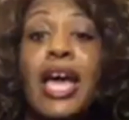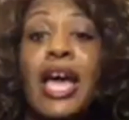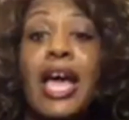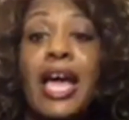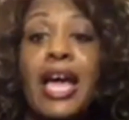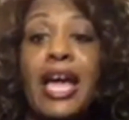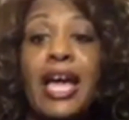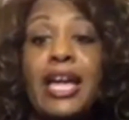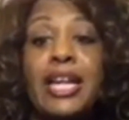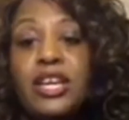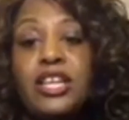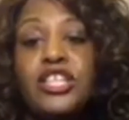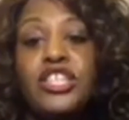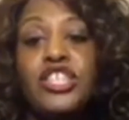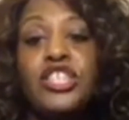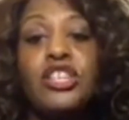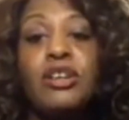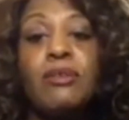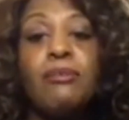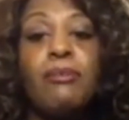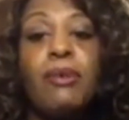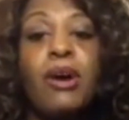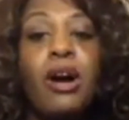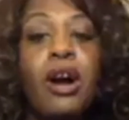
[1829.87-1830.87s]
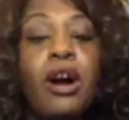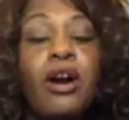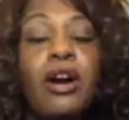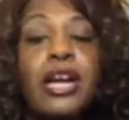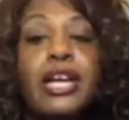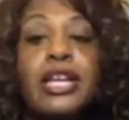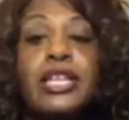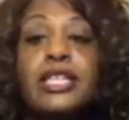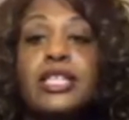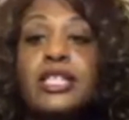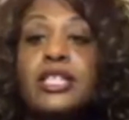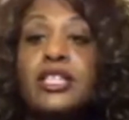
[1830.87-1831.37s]
And
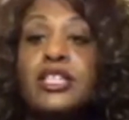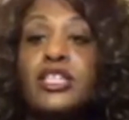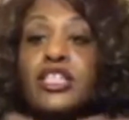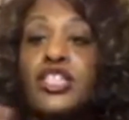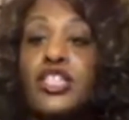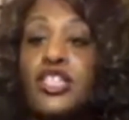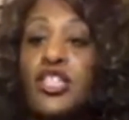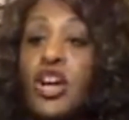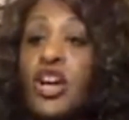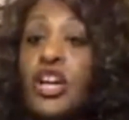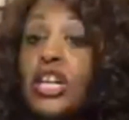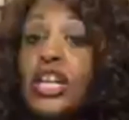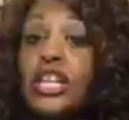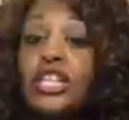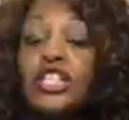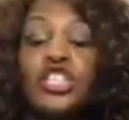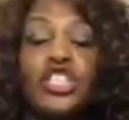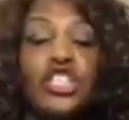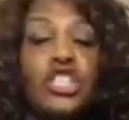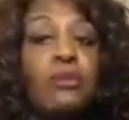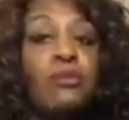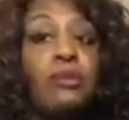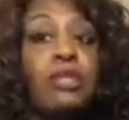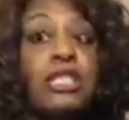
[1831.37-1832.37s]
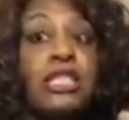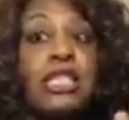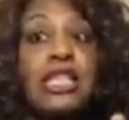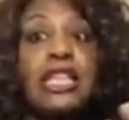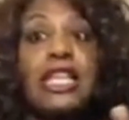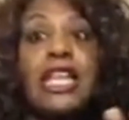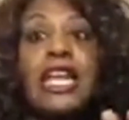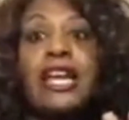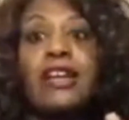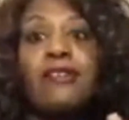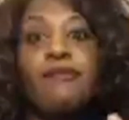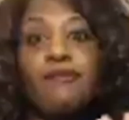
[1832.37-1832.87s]
Shamari she was
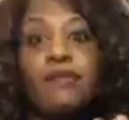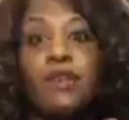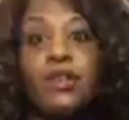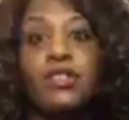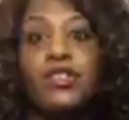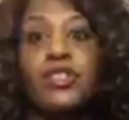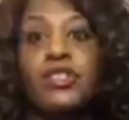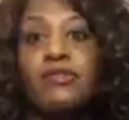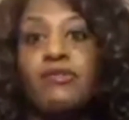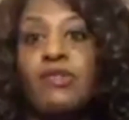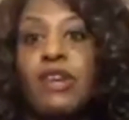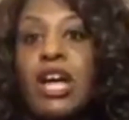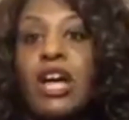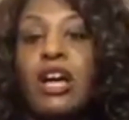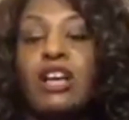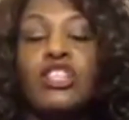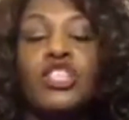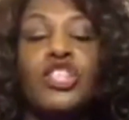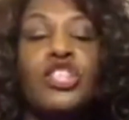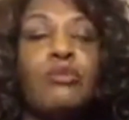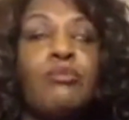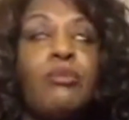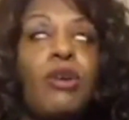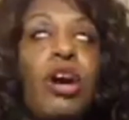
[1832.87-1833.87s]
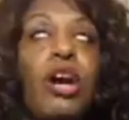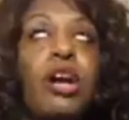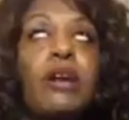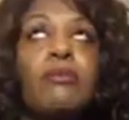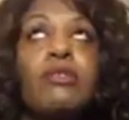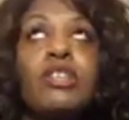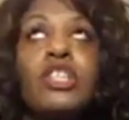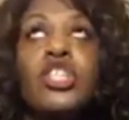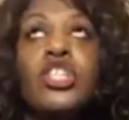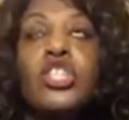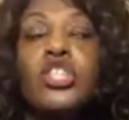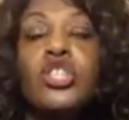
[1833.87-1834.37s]
lit, first of all.
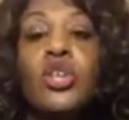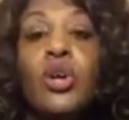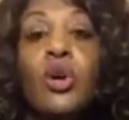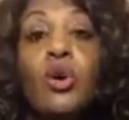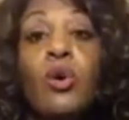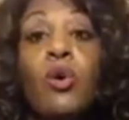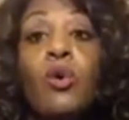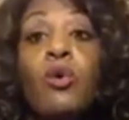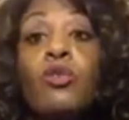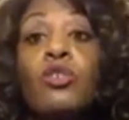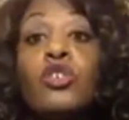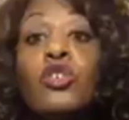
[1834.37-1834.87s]
Shamari was so